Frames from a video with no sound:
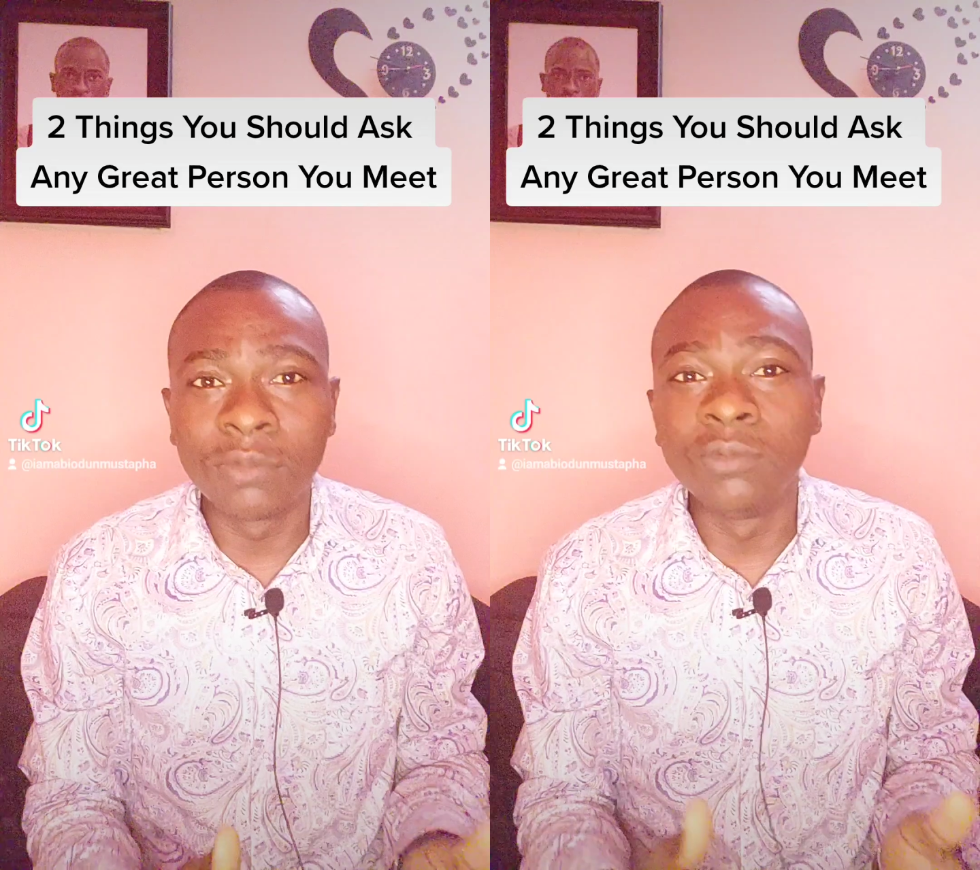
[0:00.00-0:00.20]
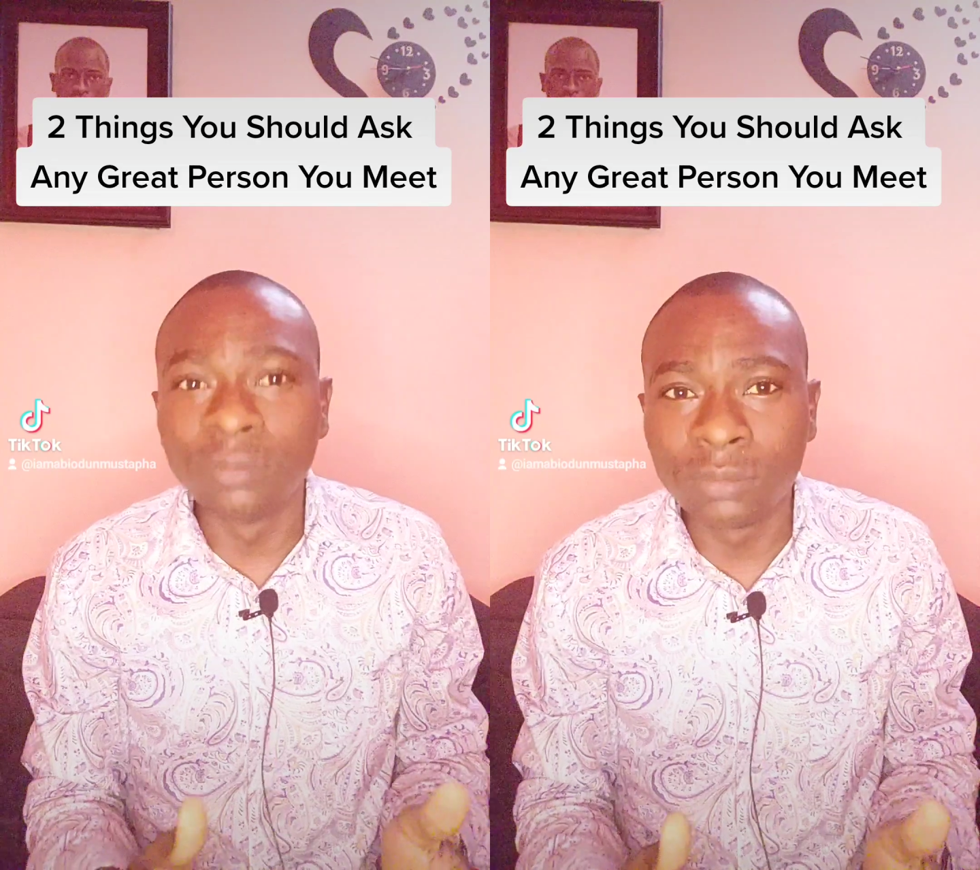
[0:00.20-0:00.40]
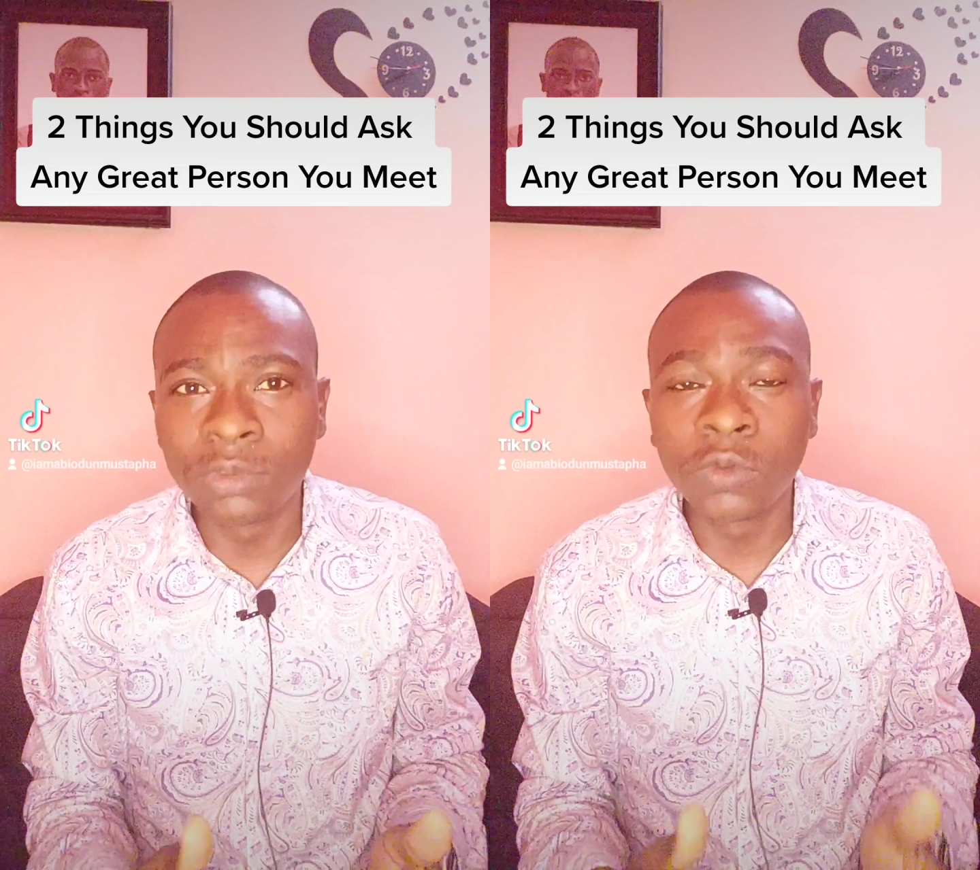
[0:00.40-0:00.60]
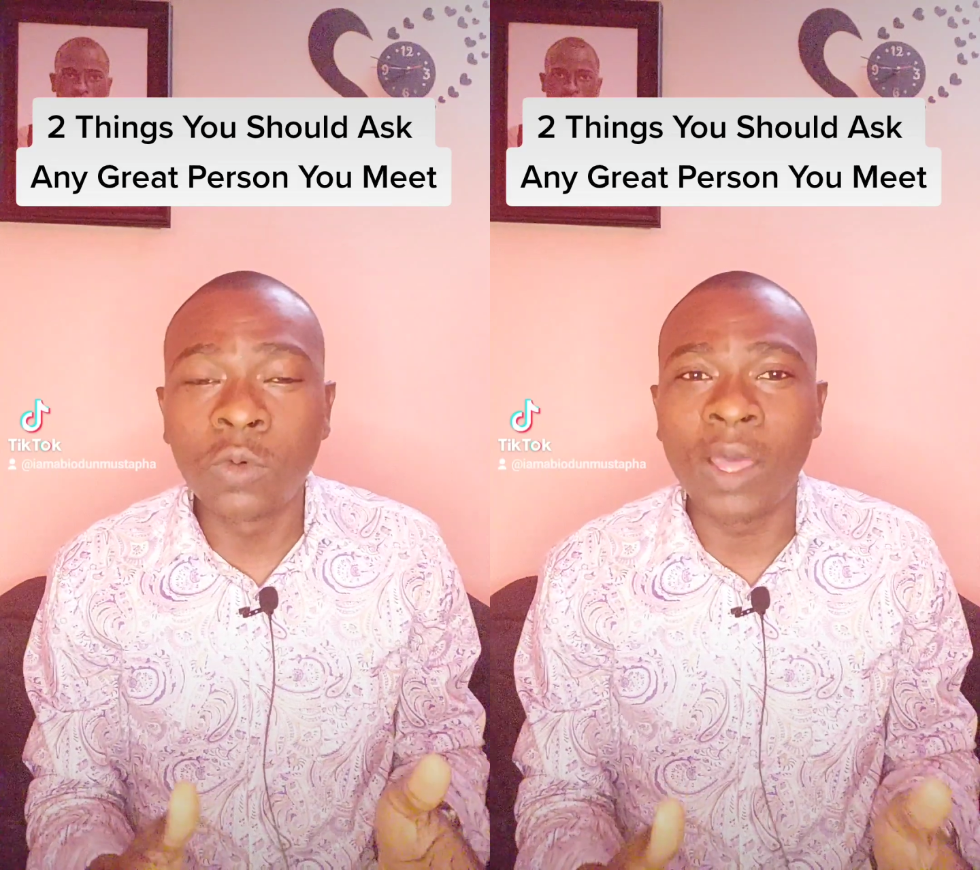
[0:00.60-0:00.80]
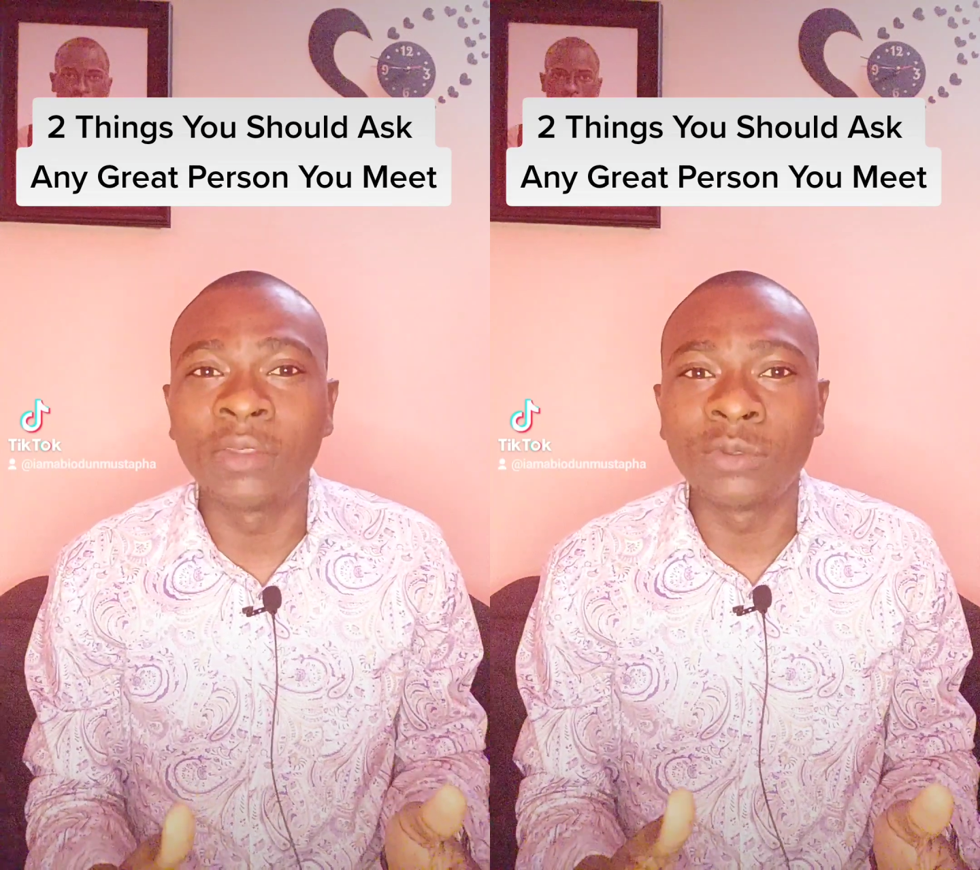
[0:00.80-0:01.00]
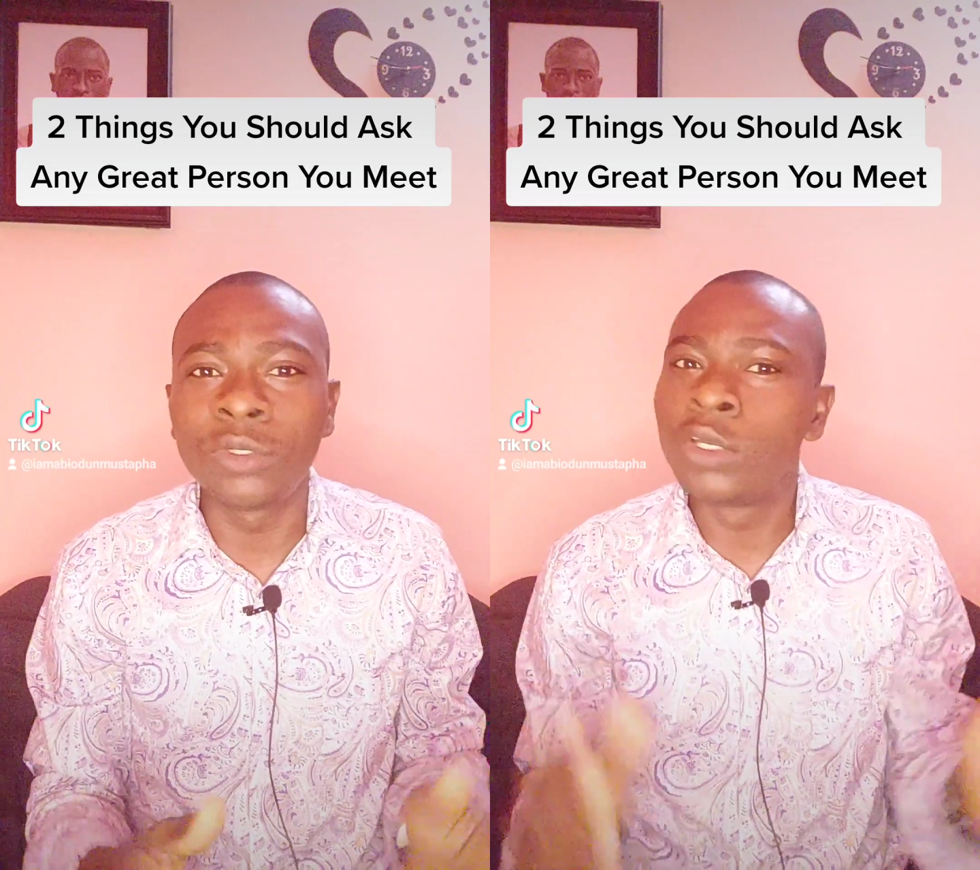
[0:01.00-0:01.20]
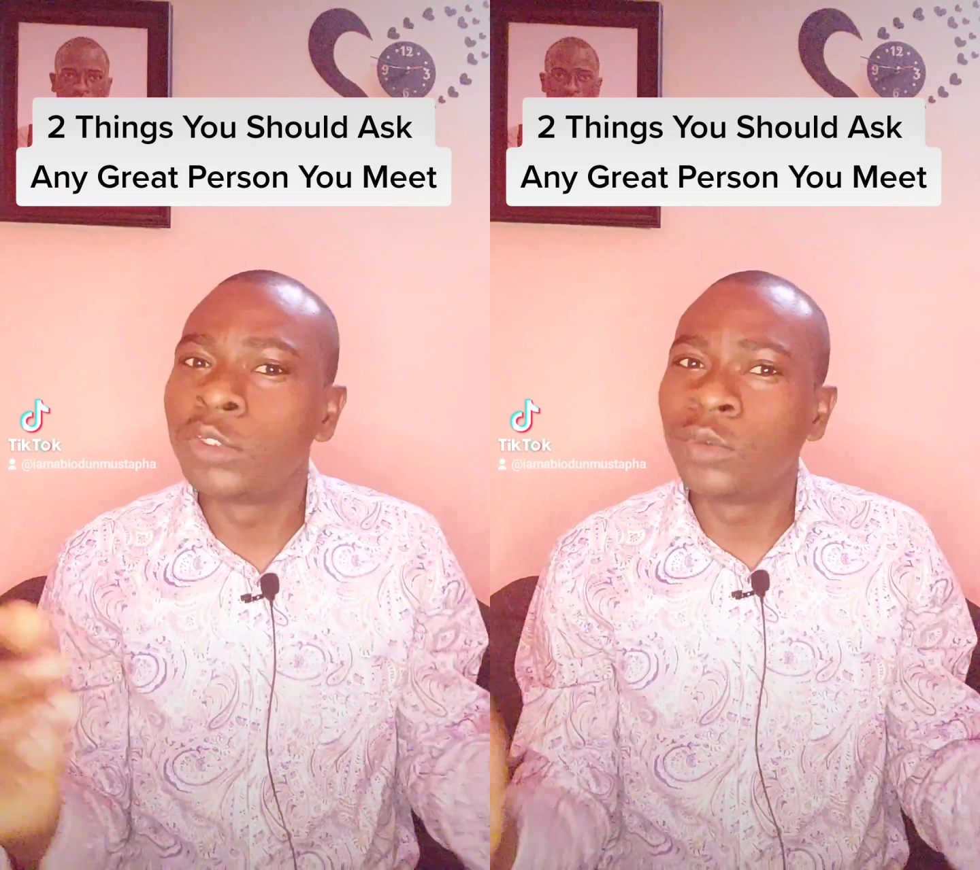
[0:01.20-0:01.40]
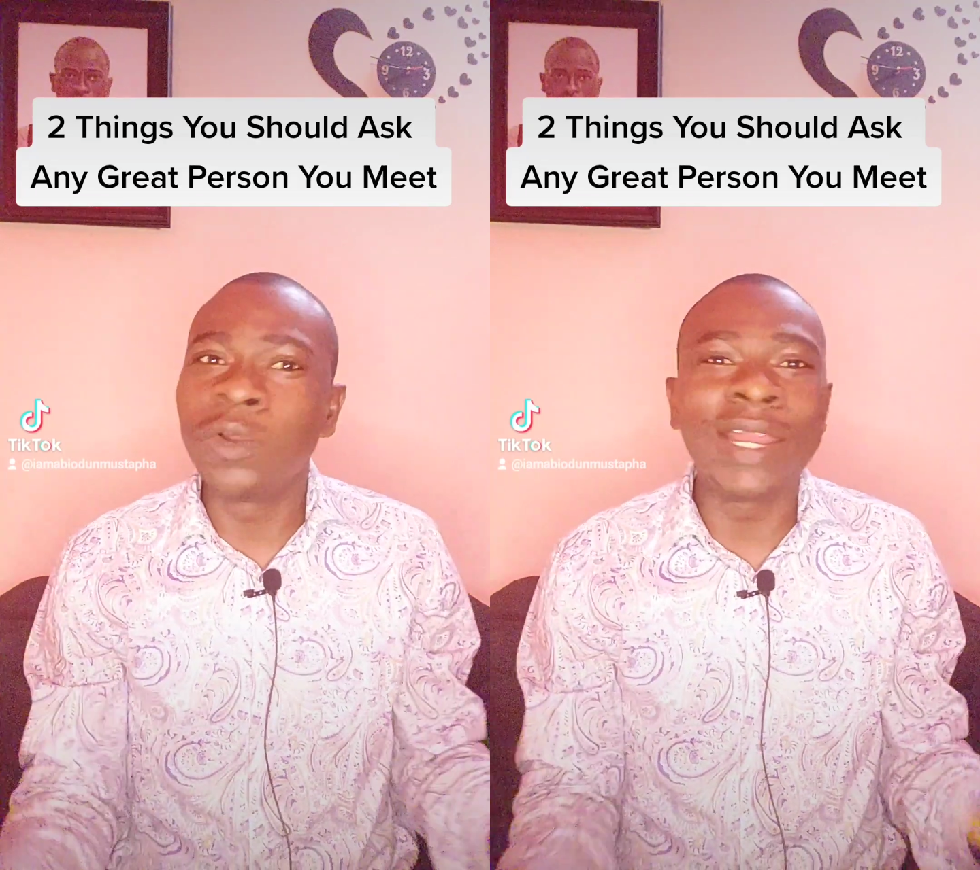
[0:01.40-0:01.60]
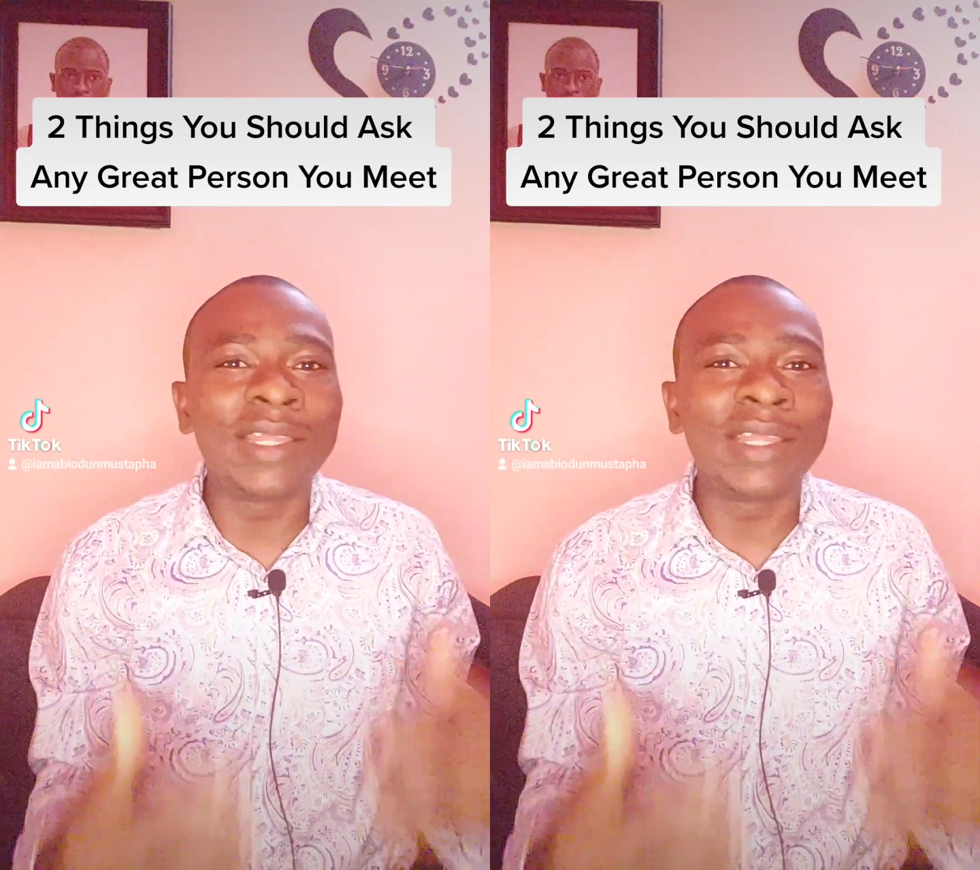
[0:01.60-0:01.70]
Don't